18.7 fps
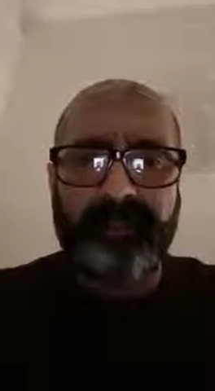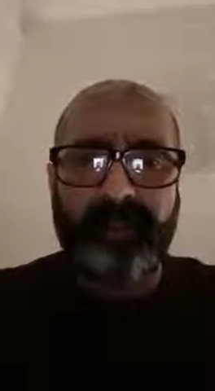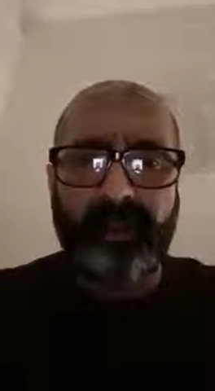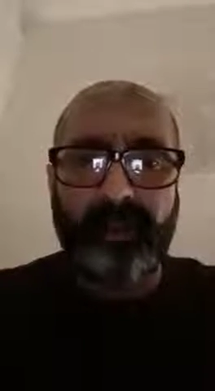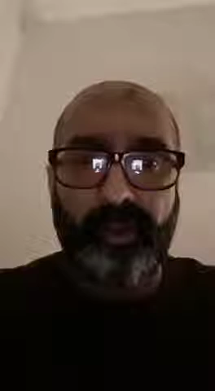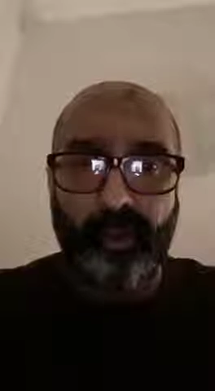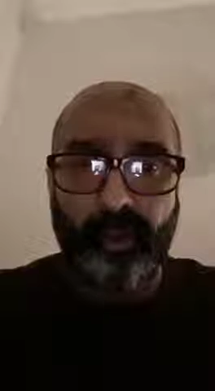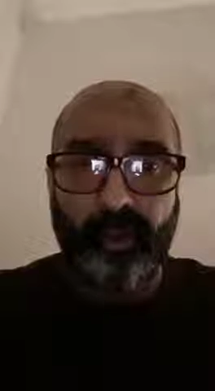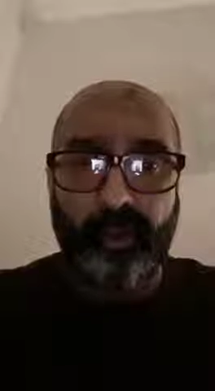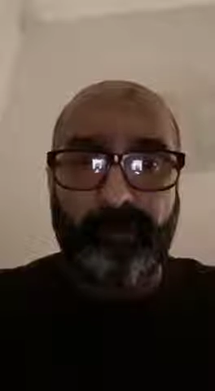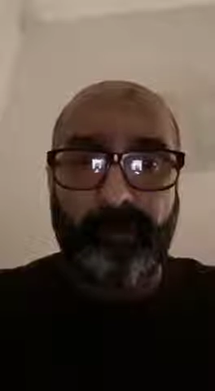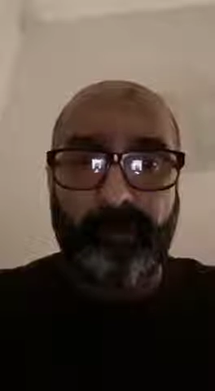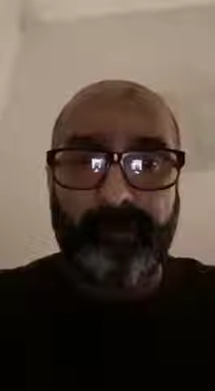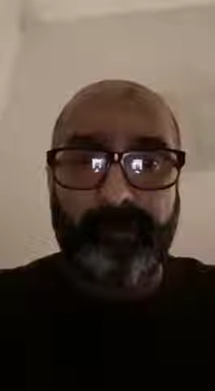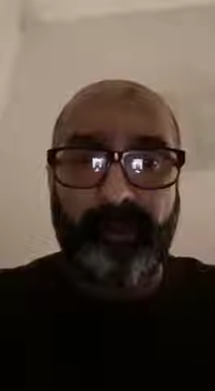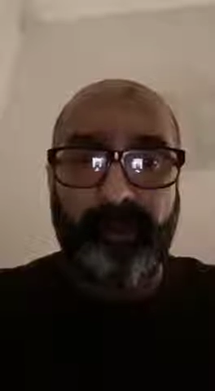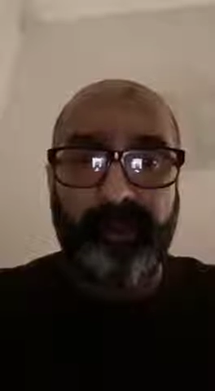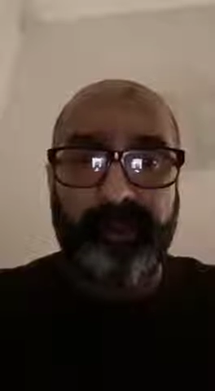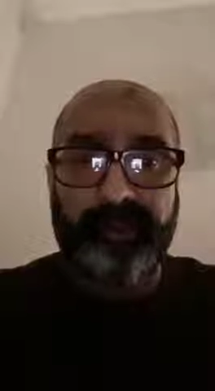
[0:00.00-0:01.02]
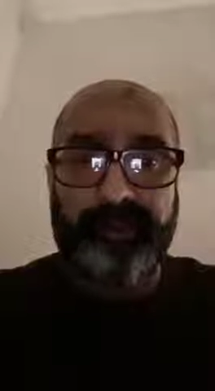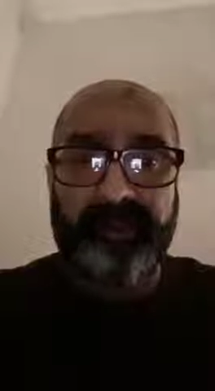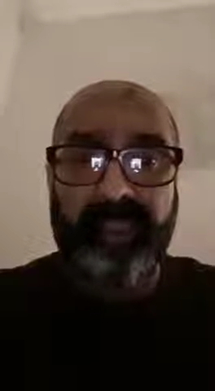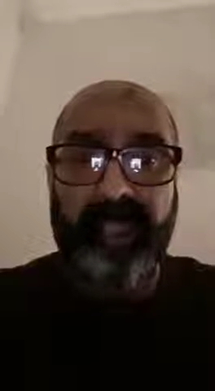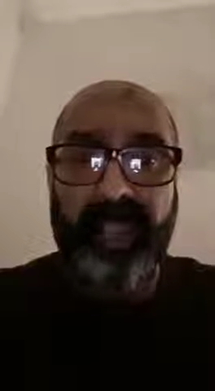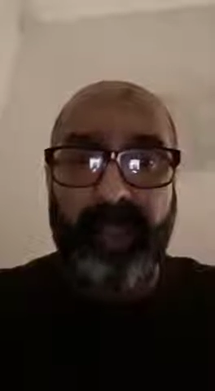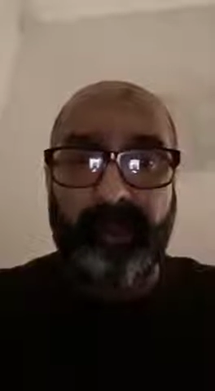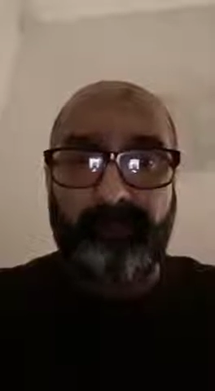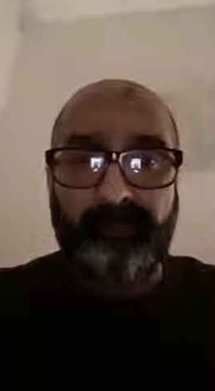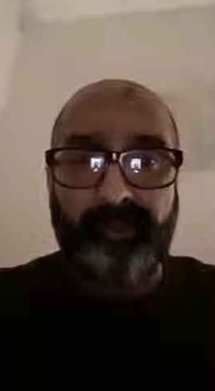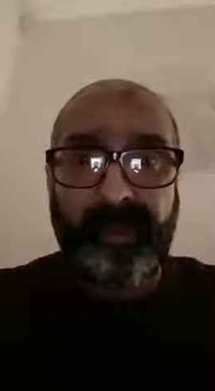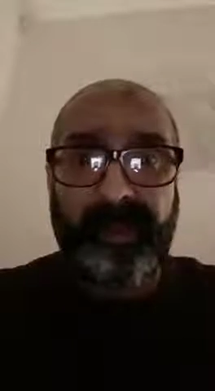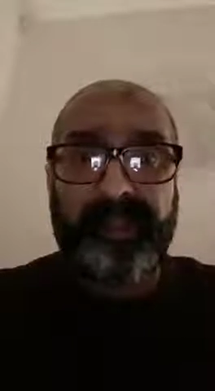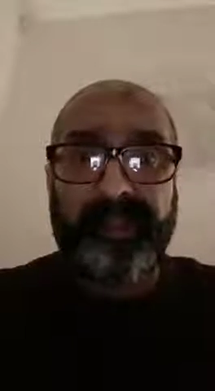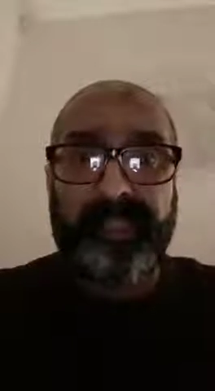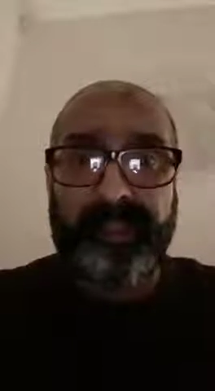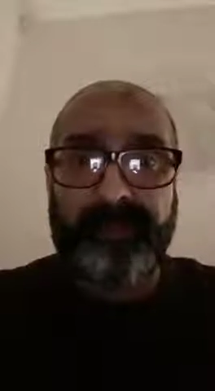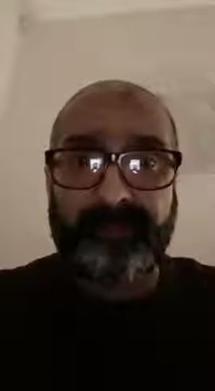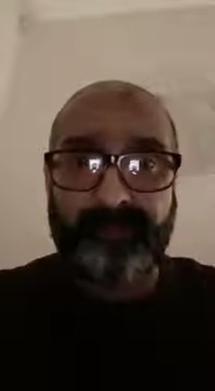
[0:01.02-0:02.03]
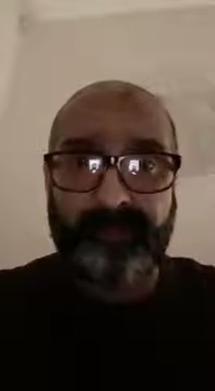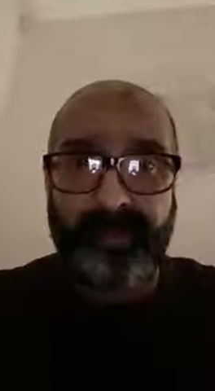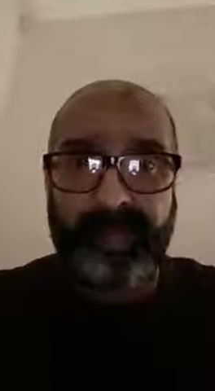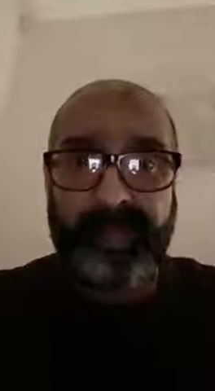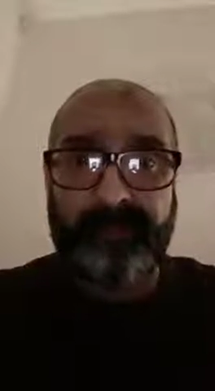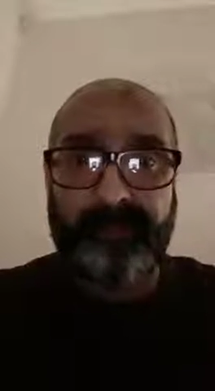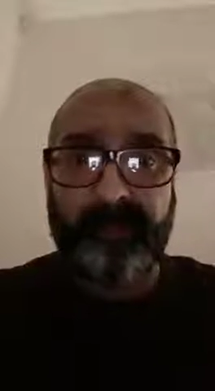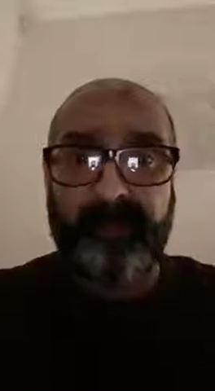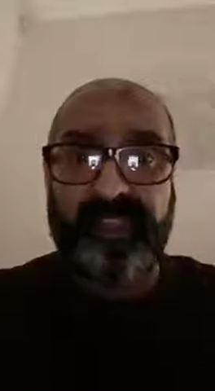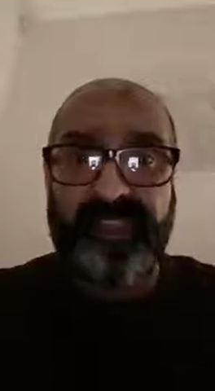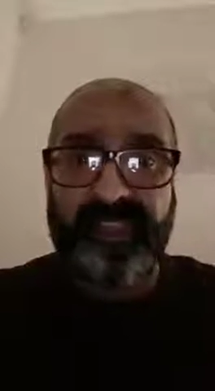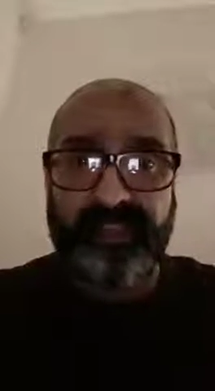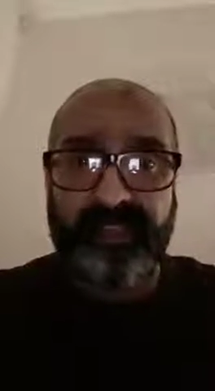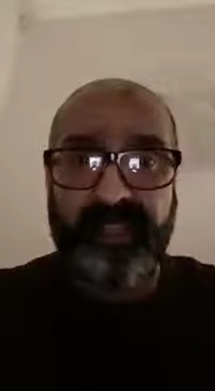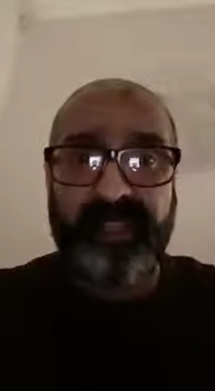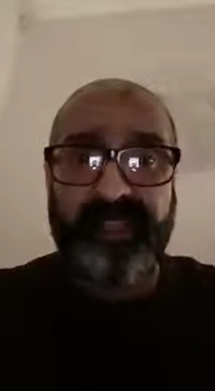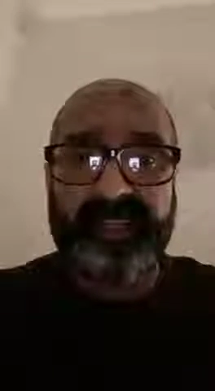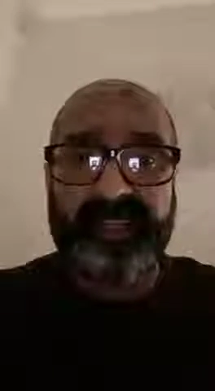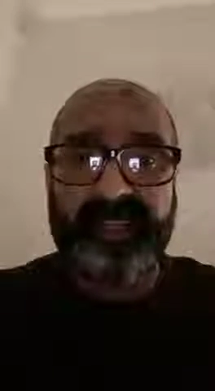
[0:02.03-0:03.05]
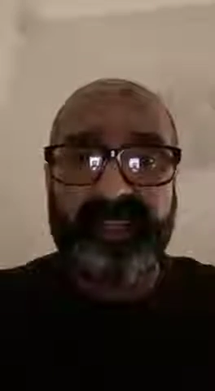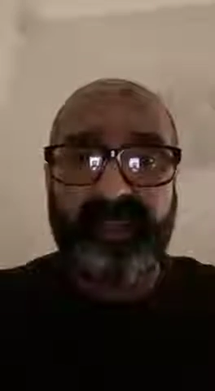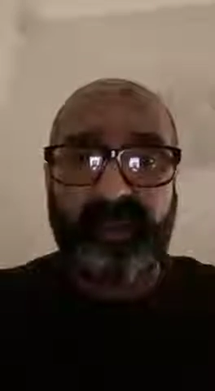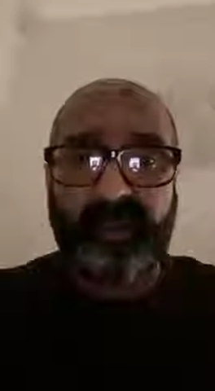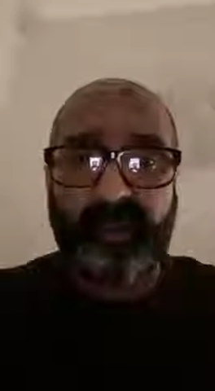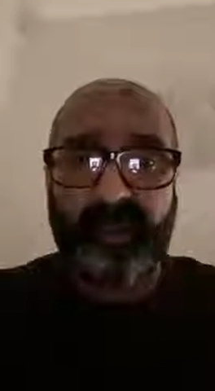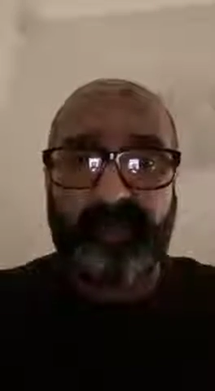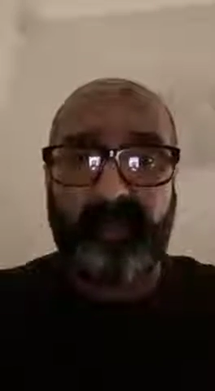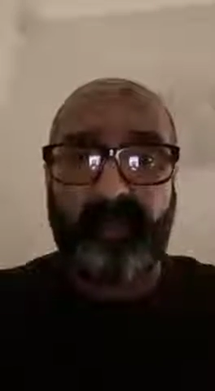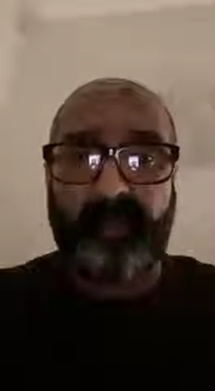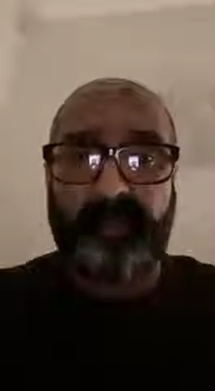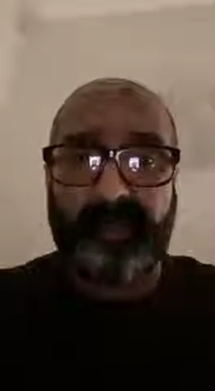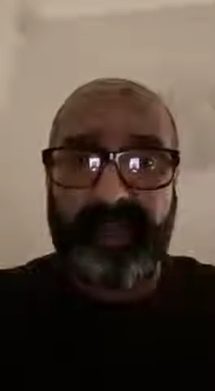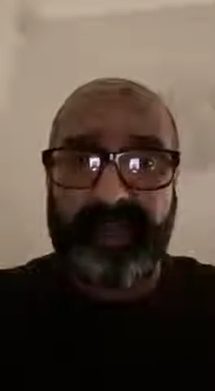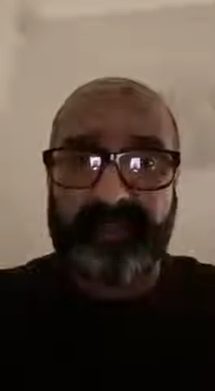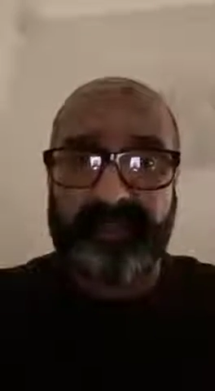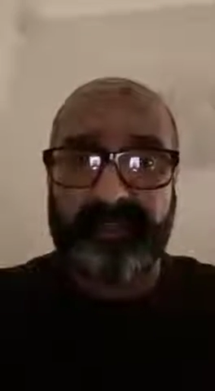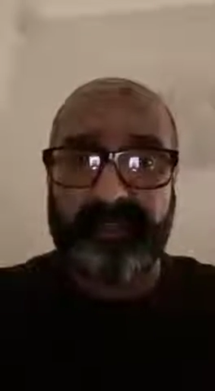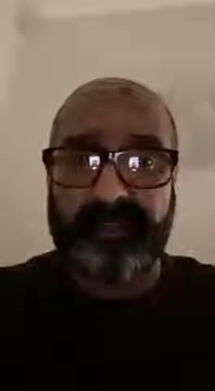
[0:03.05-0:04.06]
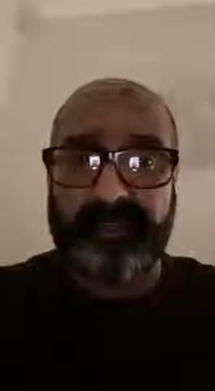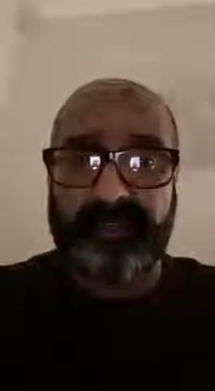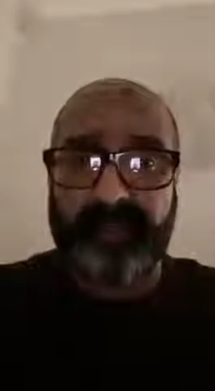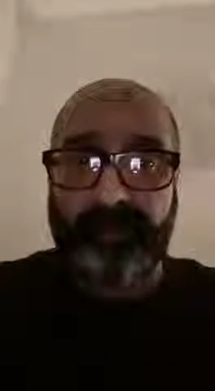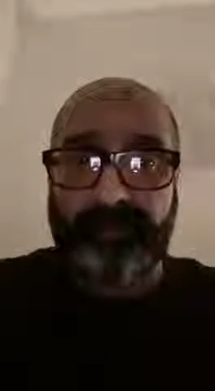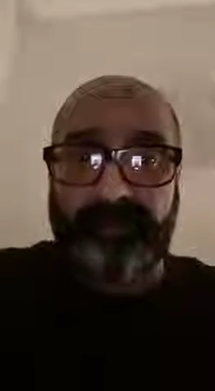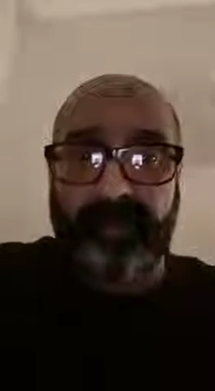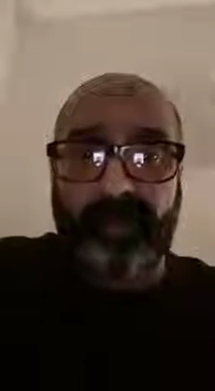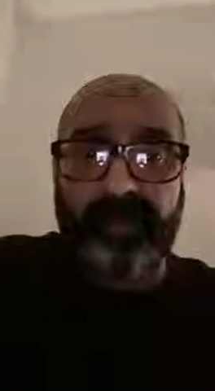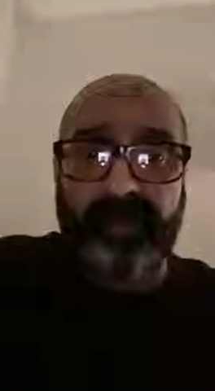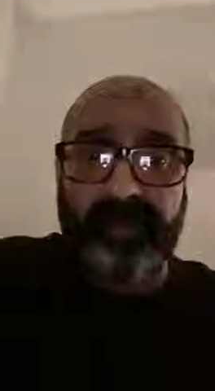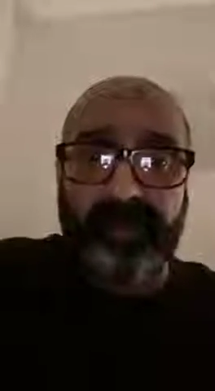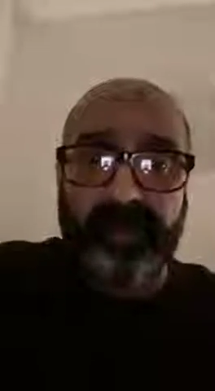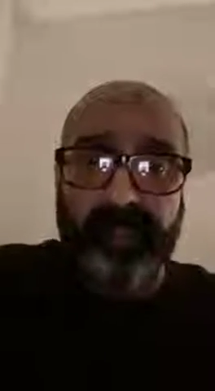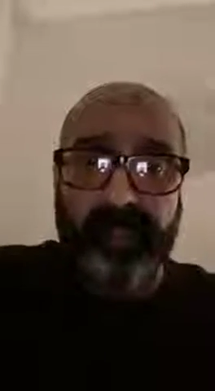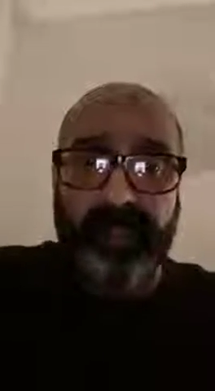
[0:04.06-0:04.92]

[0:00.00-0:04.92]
unlawful fines and bring these people, these dirty criminal bastards, to book.